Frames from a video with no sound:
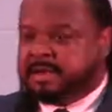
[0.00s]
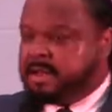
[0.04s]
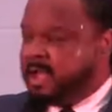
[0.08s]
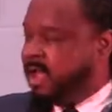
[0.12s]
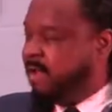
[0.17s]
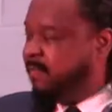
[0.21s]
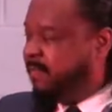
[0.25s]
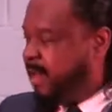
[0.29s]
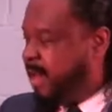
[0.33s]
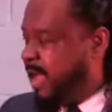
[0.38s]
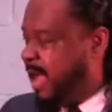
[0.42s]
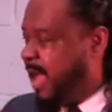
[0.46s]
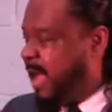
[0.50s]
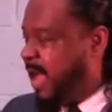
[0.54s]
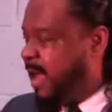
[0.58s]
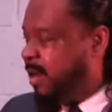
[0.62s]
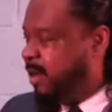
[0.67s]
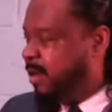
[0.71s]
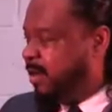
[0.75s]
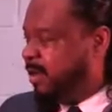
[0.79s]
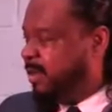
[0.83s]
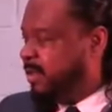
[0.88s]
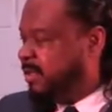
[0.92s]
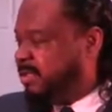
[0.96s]
love and
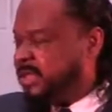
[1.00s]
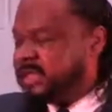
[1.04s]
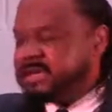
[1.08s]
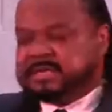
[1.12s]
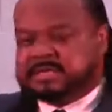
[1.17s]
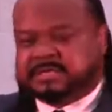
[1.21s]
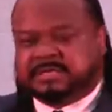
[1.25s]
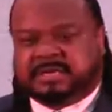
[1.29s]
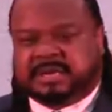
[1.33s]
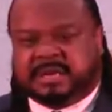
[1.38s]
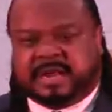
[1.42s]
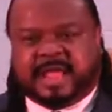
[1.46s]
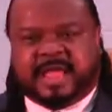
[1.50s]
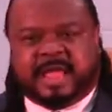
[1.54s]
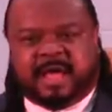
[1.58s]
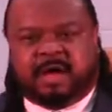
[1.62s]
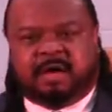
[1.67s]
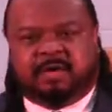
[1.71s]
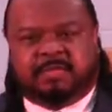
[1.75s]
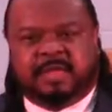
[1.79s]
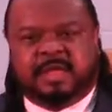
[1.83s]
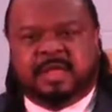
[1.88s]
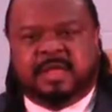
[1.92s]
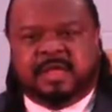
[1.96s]
honor, and sickness and
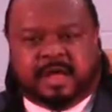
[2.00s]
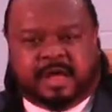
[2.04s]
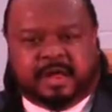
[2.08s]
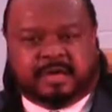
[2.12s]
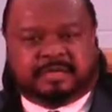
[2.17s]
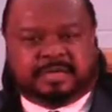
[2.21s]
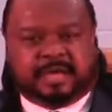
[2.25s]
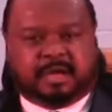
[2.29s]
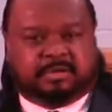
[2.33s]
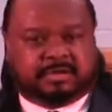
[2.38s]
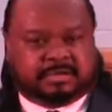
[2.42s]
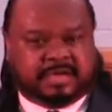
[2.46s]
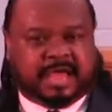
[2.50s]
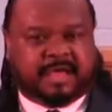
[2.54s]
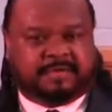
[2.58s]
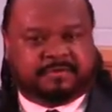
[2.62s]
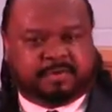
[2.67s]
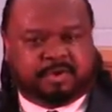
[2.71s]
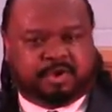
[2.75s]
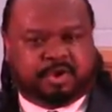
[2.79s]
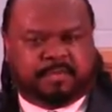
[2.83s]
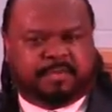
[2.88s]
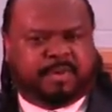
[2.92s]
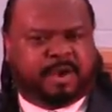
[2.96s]
health, until
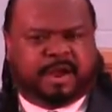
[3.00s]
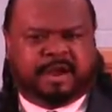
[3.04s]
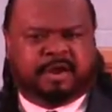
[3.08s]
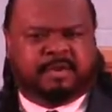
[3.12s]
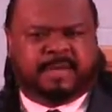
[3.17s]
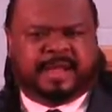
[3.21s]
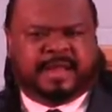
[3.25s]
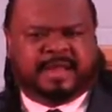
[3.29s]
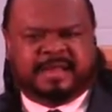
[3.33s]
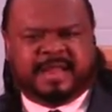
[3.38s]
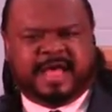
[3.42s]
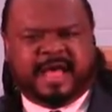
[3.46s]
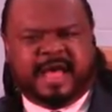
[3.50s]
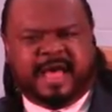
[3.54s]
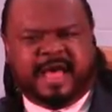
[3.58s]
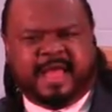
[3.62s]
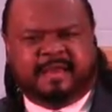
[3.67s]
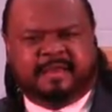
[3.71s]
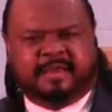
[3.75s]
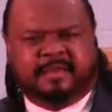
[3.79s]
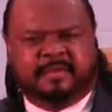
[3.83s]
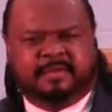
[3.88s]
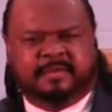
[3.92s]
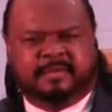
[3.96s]
death do your part. You might die.